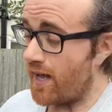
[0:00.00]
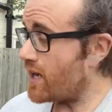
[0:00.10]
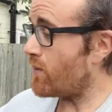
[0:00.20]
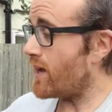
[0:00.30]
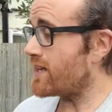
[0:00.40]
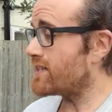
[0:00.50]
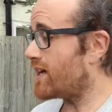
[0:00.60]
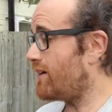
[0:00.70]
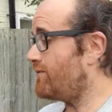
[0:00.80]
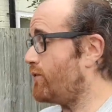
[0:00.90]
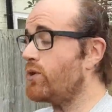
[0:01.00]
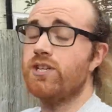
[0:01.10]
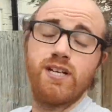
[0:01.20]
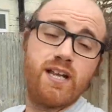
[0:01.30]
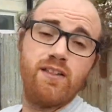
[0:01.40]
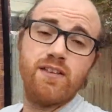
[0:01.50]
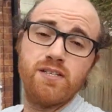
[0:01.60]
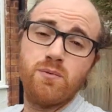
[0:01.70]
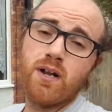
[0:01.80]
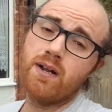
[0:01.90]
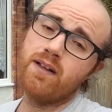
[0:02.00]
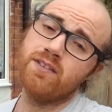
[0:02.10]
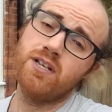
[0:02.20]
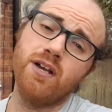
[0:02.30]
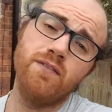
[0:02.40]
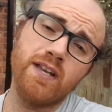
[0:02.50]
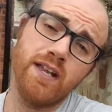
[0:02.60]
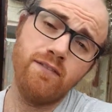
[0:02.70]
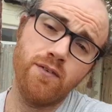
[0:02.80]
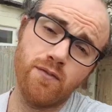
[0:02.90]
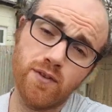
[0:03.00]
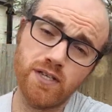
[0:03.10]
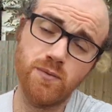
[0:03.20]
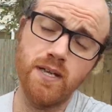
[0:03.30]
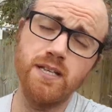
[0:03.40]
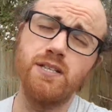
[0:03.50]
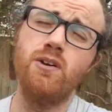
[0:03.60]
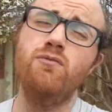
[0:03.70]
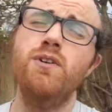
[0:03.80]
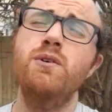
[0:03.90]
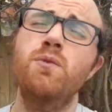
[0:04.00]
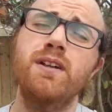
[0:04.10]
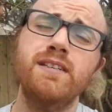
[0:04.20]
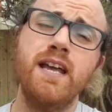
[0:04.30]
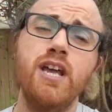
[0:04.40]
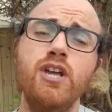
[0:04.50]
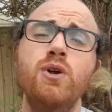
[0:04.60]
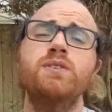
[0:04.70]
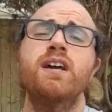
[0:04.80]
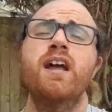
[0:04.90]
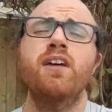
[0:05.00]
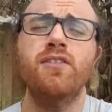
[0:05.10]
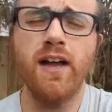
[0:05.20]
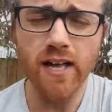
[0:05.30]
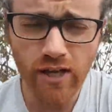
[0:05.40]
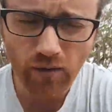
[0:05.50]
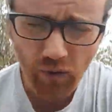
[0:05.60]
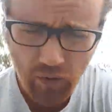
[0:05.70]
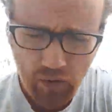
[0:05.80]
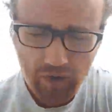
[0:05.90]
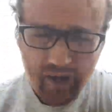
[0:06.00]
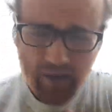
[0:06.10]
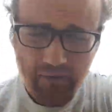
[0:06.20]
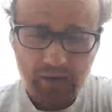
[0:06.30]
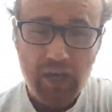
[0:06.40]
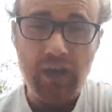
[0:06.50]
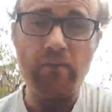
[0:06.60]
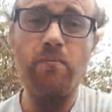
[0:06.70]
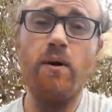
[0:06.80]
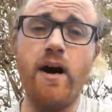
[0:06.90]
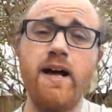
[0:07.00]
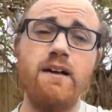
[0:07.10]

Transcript: Anyways, unfortunately, this is where I'm going to have to love and leave you for this week. So I really want to say a huge thank you all for coming by.